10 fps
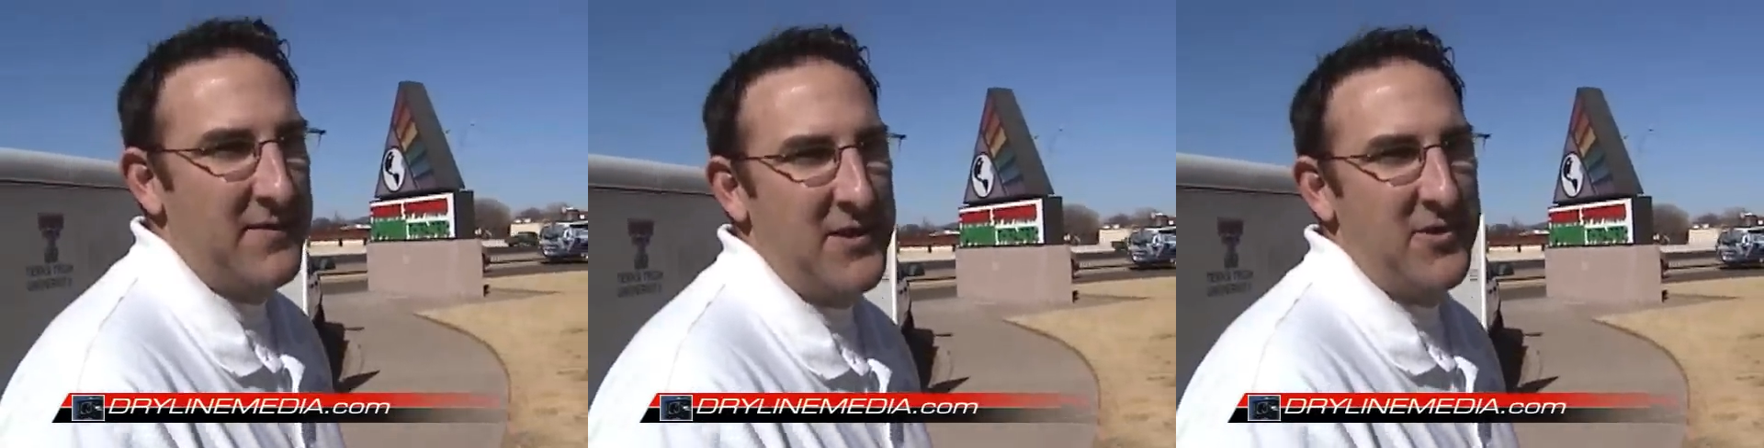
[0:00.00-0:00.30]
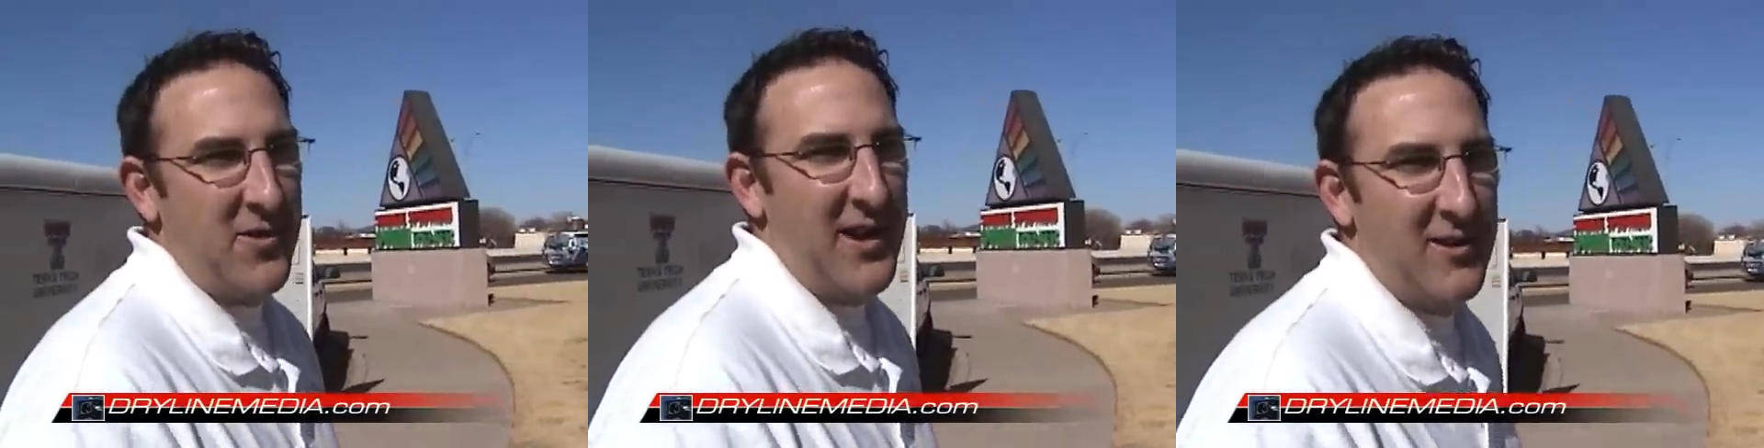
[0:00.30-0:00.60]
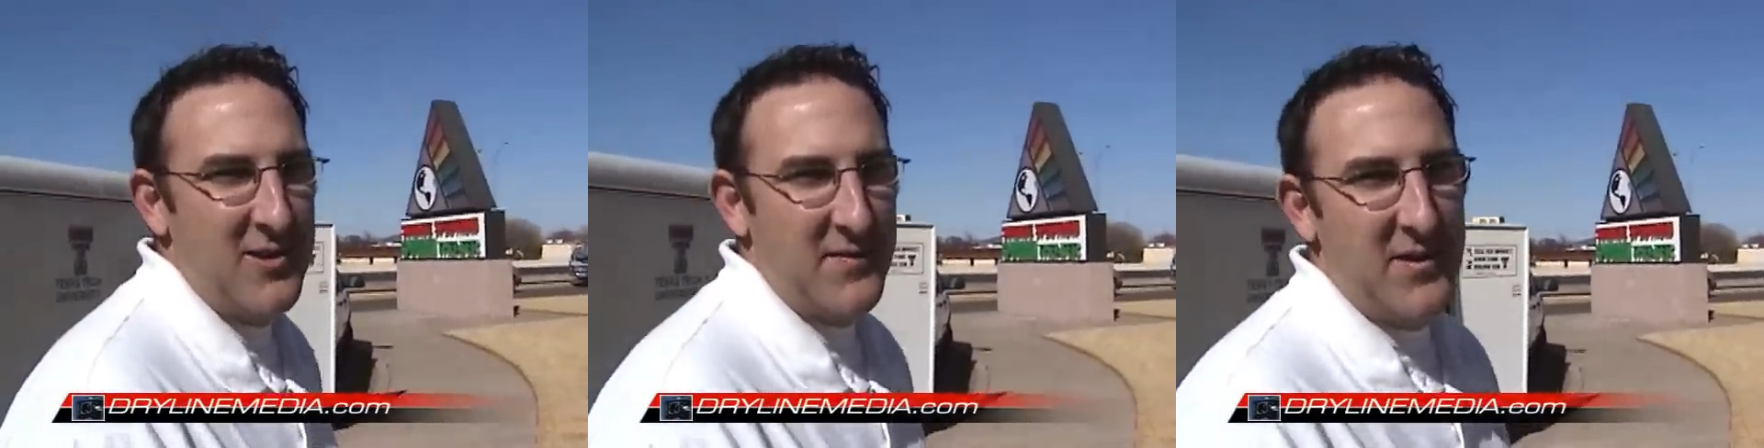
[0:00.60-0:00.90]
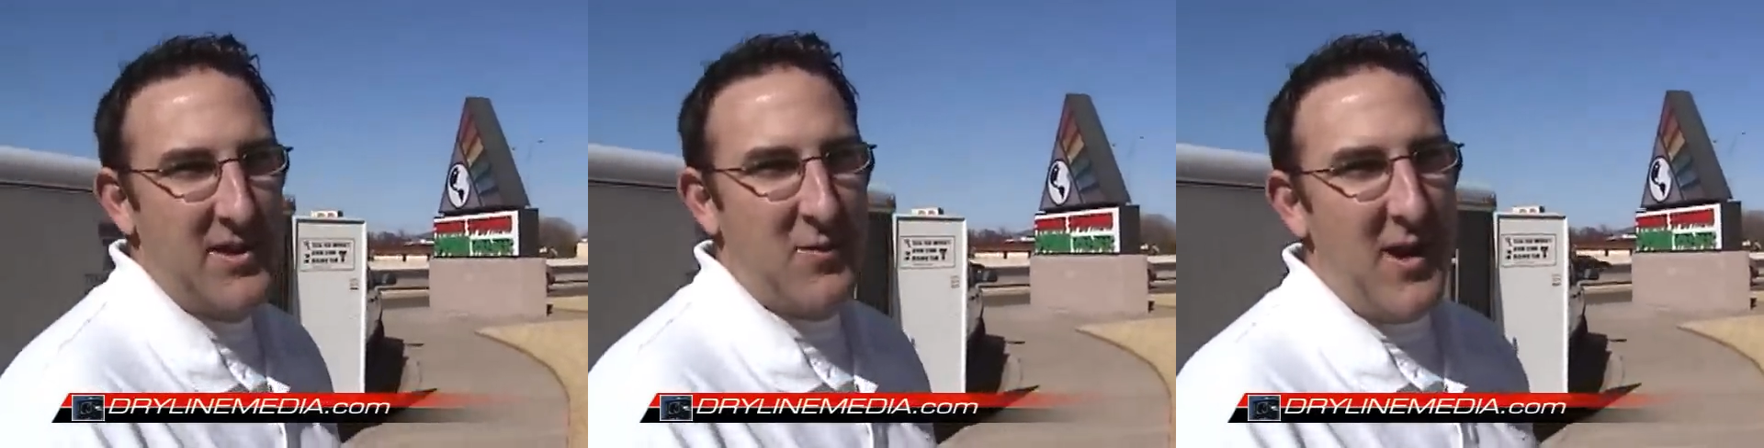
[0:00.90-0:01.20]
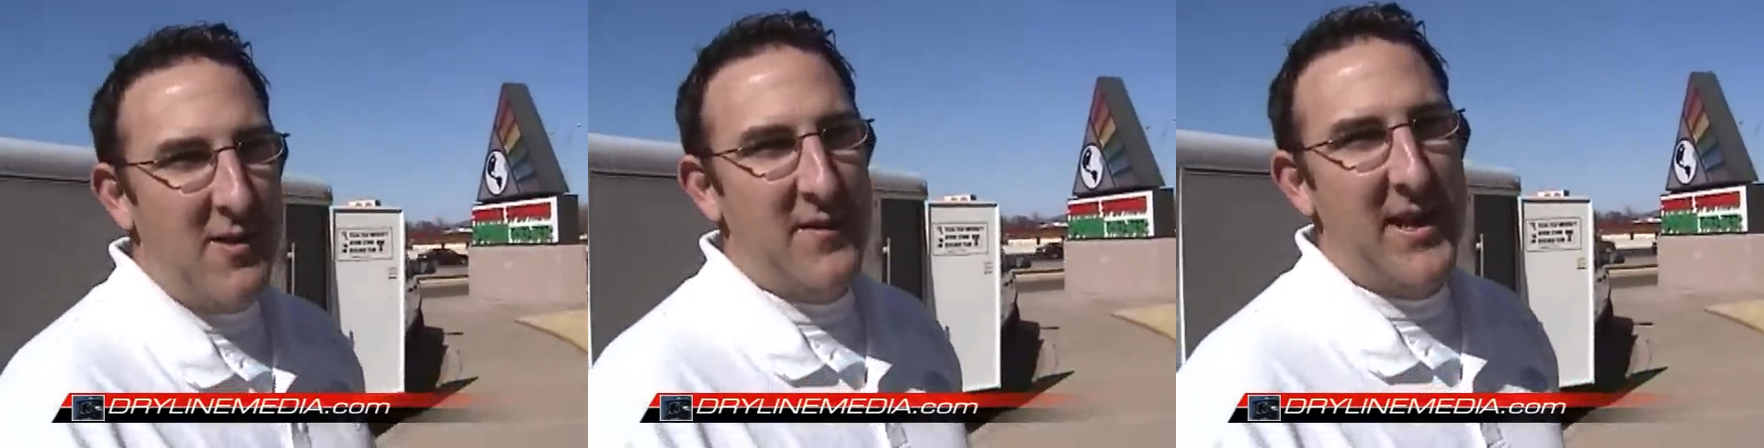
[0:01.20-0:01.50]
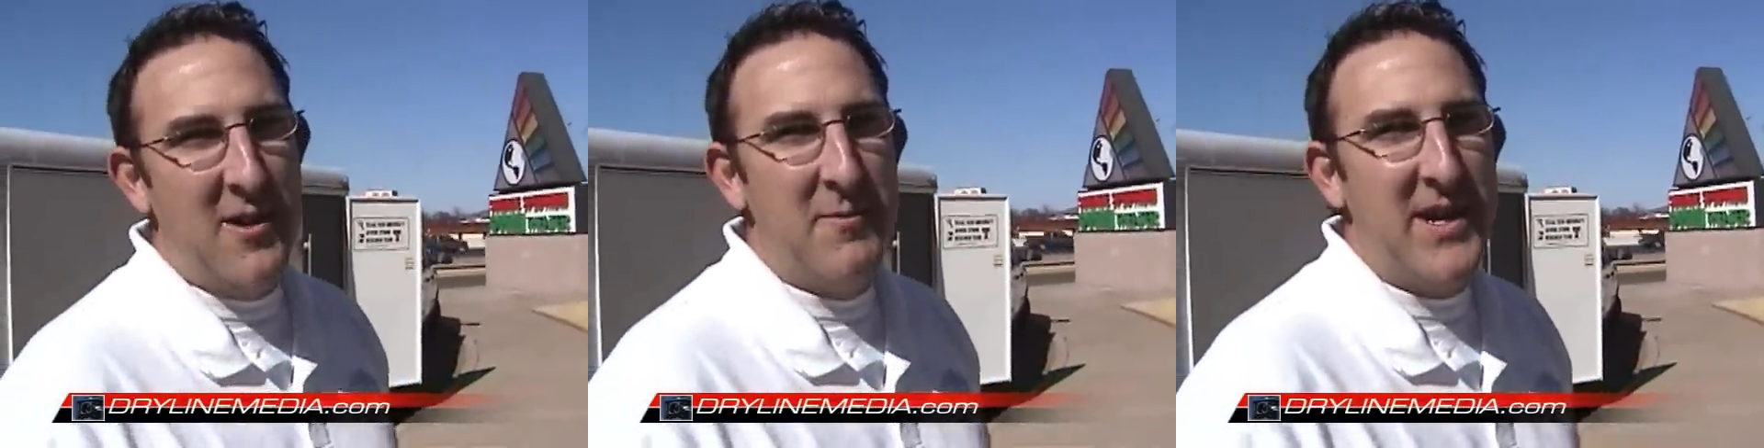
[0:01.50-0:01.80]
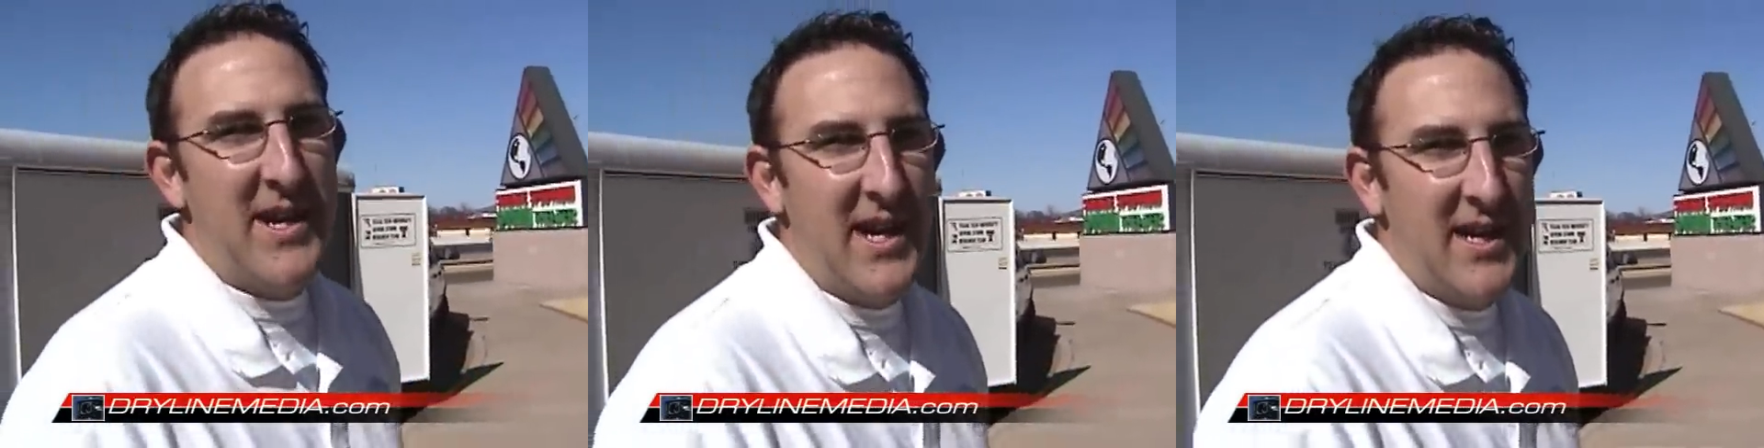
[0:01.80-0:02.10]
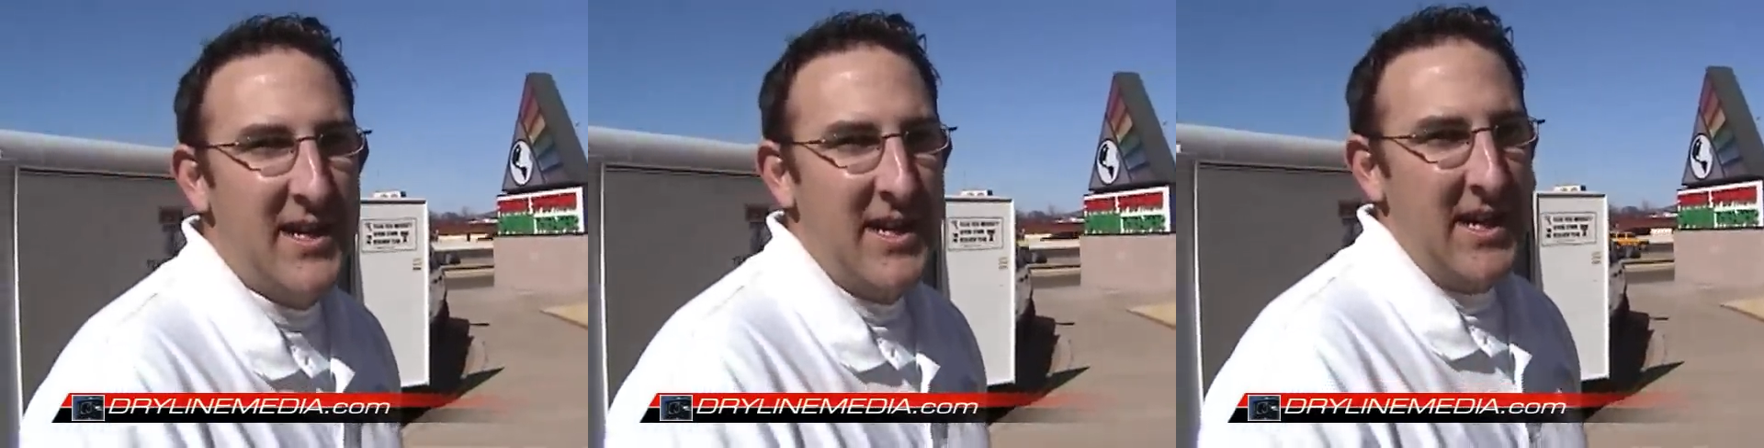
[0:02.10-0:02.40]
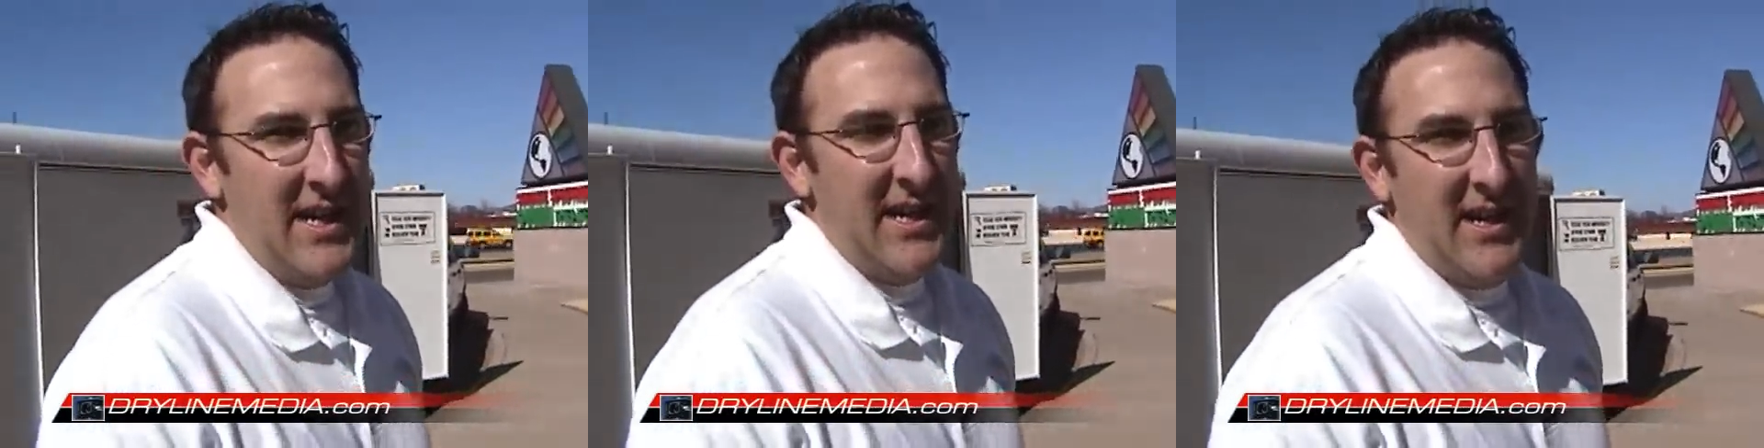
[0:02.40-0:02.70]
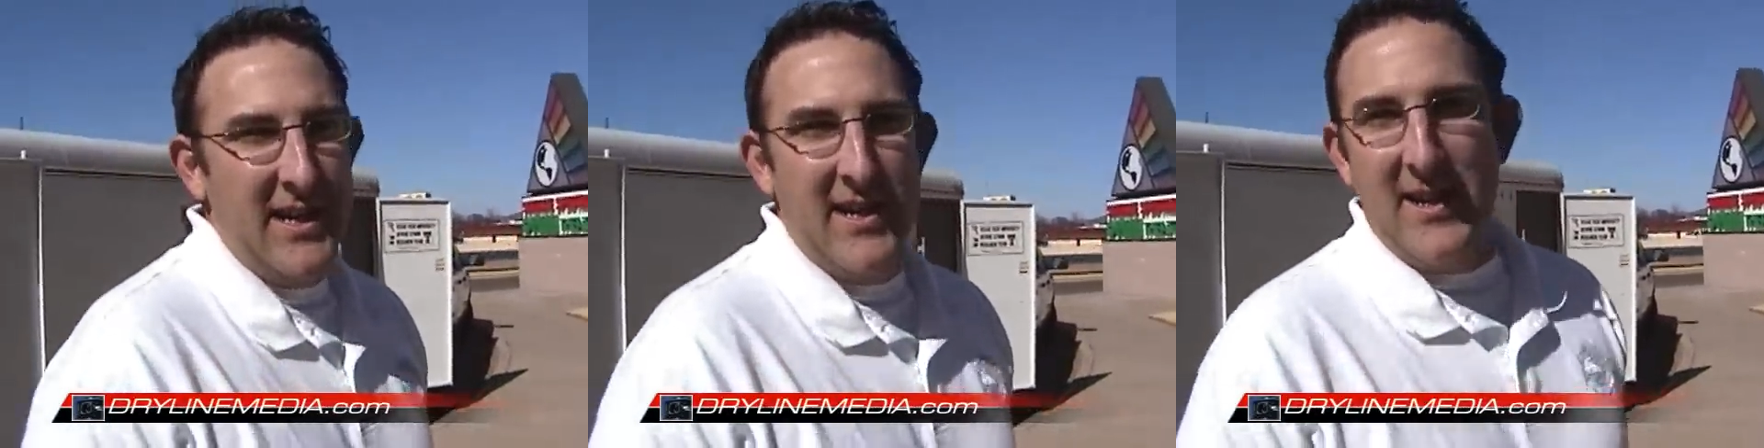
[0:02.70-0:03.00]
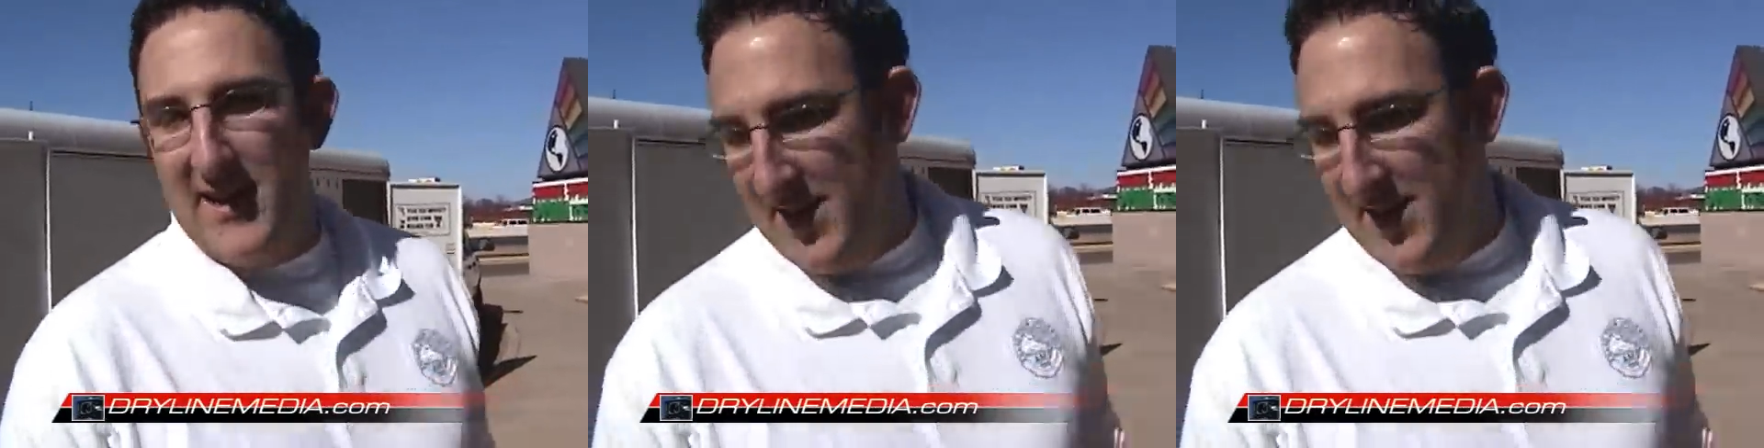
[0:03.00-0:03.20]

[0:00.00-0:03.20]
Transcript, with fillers: We have two trailers full of 12, and they'll be. Give, give, us a